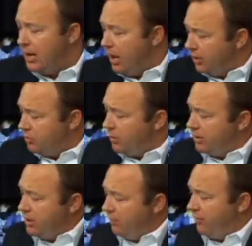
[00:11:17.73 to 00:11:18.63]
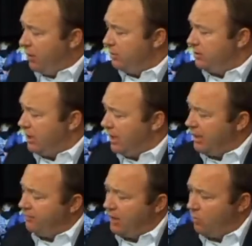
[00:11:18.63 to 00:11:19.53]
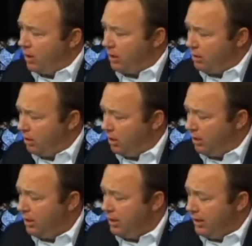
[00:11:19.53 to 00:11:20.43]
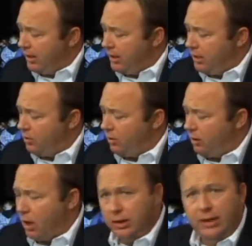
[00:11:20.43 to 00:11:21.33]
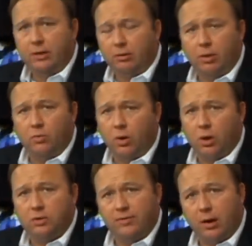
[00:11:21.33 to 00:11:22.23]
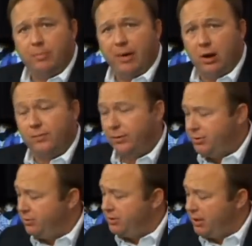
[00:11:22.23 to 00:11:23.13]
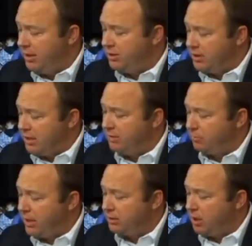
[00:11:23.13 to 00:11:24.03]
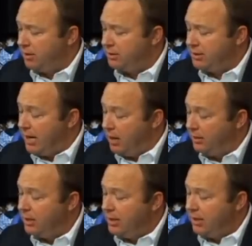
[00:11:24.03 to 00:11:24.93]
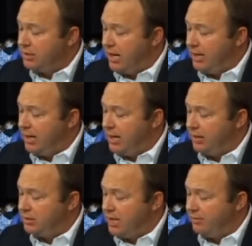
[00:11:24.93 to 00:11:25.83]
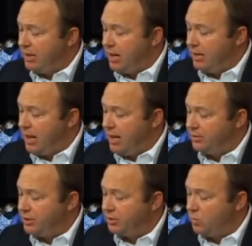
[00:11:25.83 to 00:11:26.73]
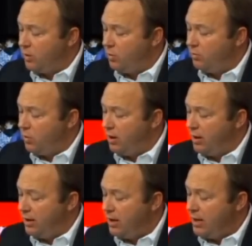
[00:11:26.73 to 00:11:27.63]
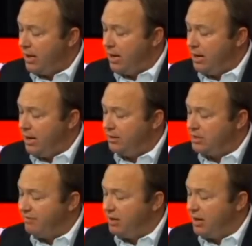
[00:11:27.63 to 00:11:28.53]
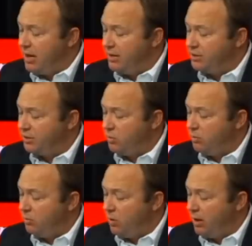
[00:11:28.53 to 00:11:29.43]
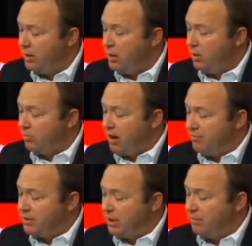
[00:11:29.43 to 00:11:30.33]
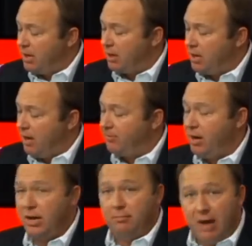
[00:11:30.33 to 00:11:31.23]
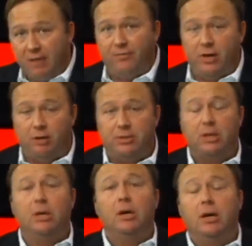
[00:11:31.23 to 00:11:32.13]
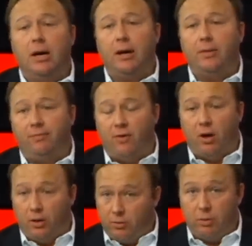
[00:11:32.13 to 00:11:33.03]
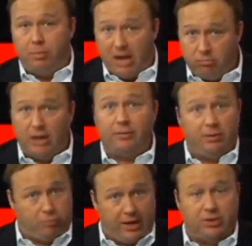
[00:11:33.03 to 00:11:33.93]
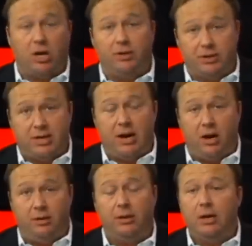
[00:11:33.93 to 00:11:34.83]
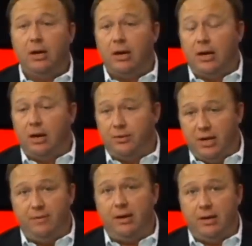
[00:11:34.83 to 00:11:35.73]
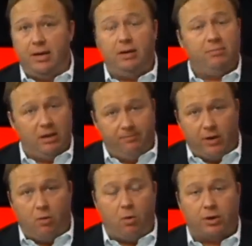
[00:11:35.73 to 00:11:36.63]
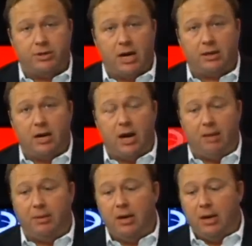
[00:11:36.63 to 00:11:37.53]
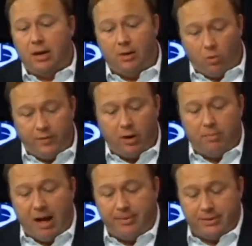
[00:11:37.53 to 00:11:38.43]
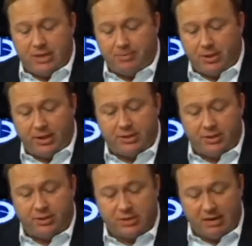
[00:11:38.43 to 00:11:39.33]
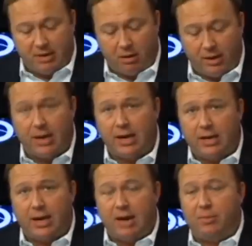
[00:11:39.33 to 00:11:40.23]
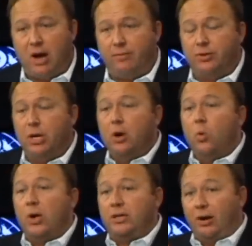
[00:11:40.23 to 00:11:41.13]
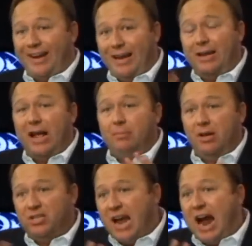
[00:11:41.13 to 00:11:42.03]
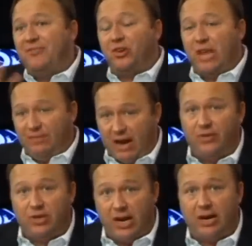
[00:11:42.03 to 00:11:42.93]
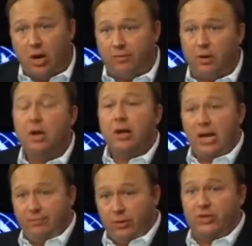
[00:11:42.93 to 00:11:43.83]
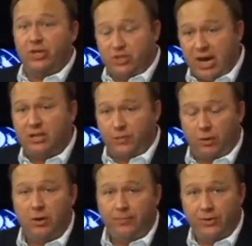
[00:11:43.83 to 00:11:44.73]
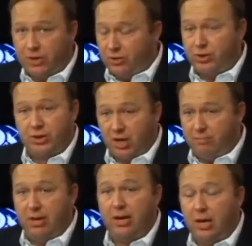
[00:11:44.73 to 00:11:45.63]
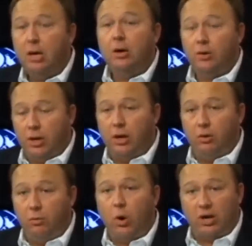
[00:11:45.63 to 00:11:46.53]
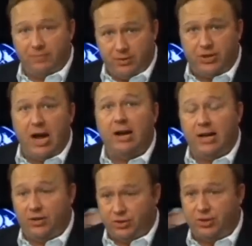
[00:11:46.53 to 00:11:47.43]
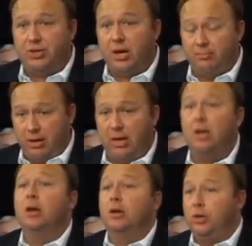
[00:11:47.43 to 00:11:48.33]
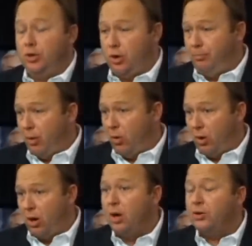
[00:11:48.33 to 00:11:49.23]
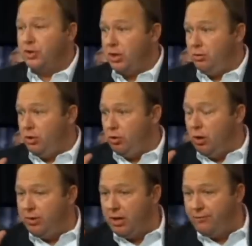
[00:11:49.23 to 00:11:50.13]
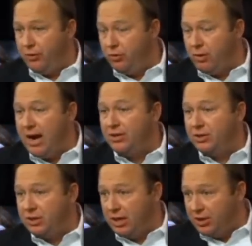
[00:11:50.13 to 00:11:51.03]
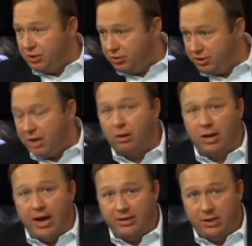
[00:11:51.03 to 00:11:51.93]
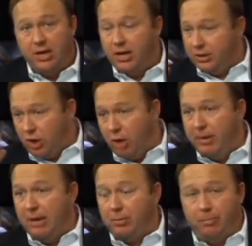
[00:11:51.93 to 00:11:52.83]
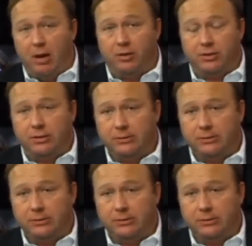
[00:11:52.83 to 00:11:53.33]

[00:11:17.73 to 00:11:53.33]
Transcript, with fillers: I also want to tell folks uh, if they want to call and get your elite in their own words, very powerful two-CD set that breaks all this down. It's 888-799-6111, 888-799-6111, or prophecyclub.com for any of my films uh, The Fall of the Republic that breaks all this down uh, on DVD, Infowars.com. Uh, or the Obama deception gets into the same area. Endgame covers what their endgame is after they've had the takeover, if they're successful. This isn't just going to be, you know, working for the Chinese. This is going to be you're poor, so you, you, don't get food rations unless you're sterilized. And it's all being well, proposed.